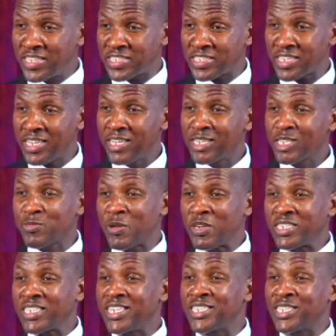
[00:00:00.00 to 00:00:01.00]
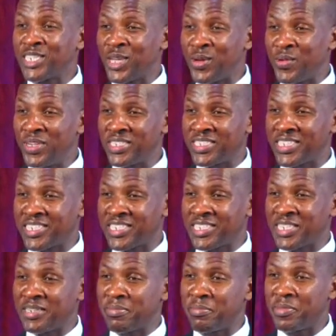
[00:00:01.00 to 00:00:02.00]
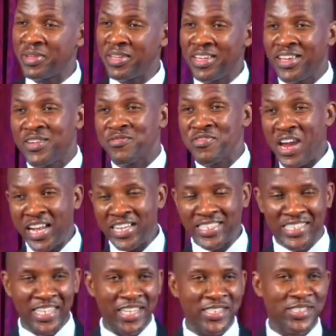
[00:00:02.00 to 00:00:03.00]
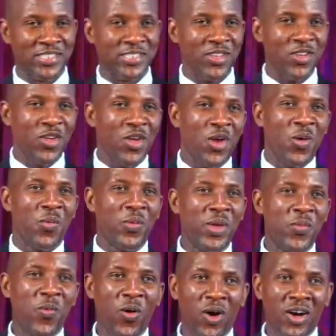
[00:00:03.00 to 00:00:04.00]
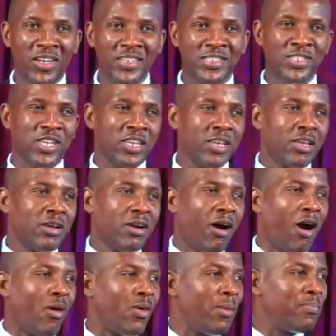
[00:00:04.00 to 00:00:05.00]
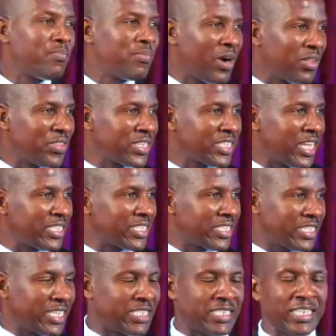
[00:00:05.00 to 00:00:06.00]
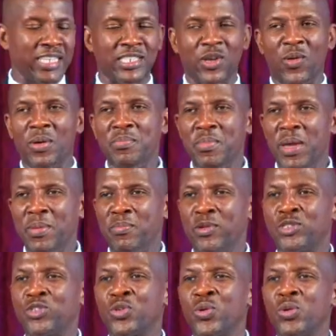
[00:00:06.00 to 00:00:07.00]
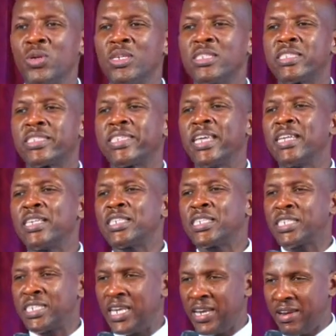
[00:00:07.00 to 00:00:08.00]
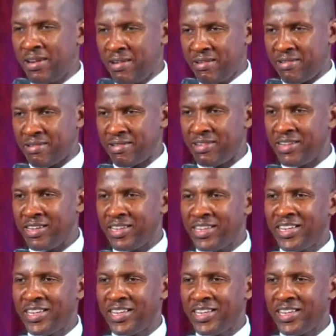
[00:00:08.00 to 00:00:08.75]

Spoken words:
this special series, Sister Francis, we want our brothers and sisters, our members, to still share